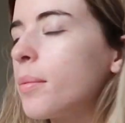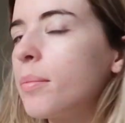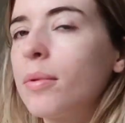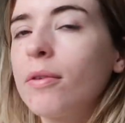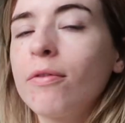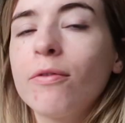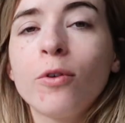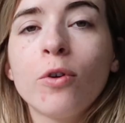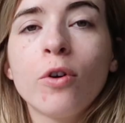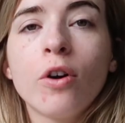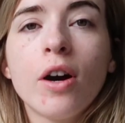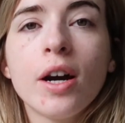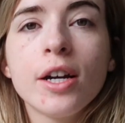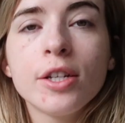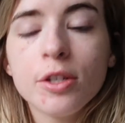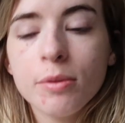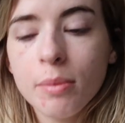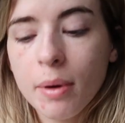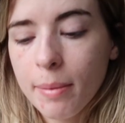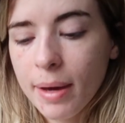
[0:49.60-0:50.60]
before I
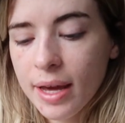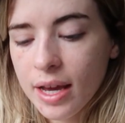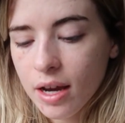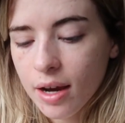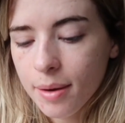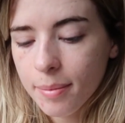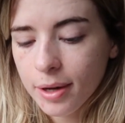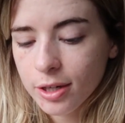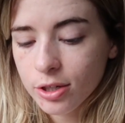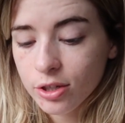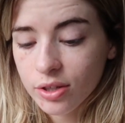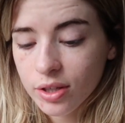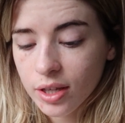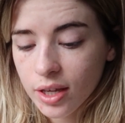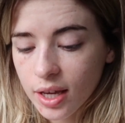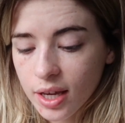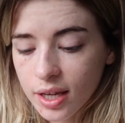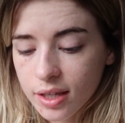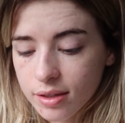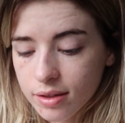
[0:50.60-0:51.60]
do my makeup. I just
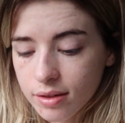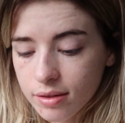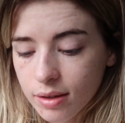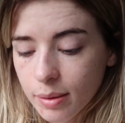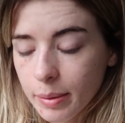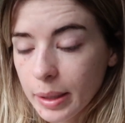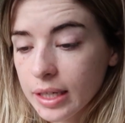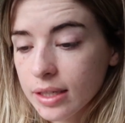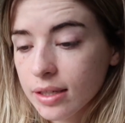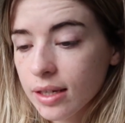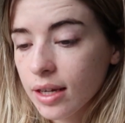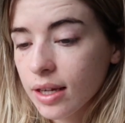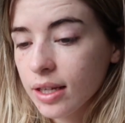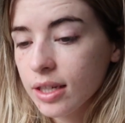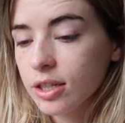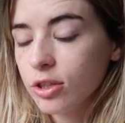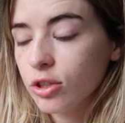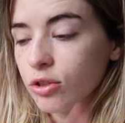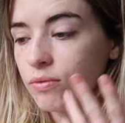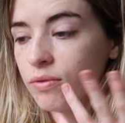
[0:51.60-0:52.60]
think it's amazing and
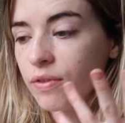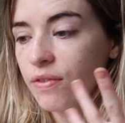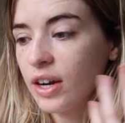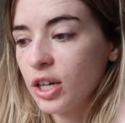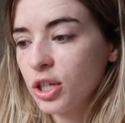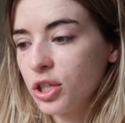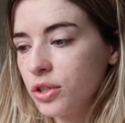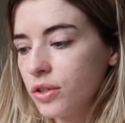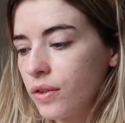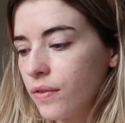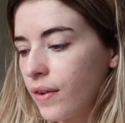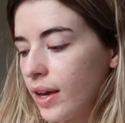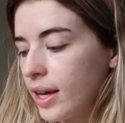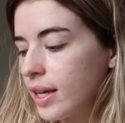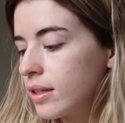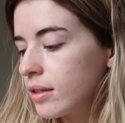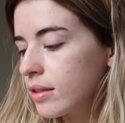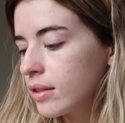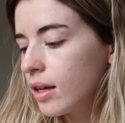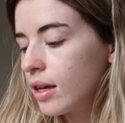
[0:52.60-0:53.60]
it just refreshes your
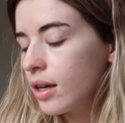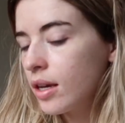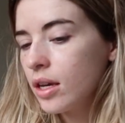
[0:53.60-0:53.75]
face.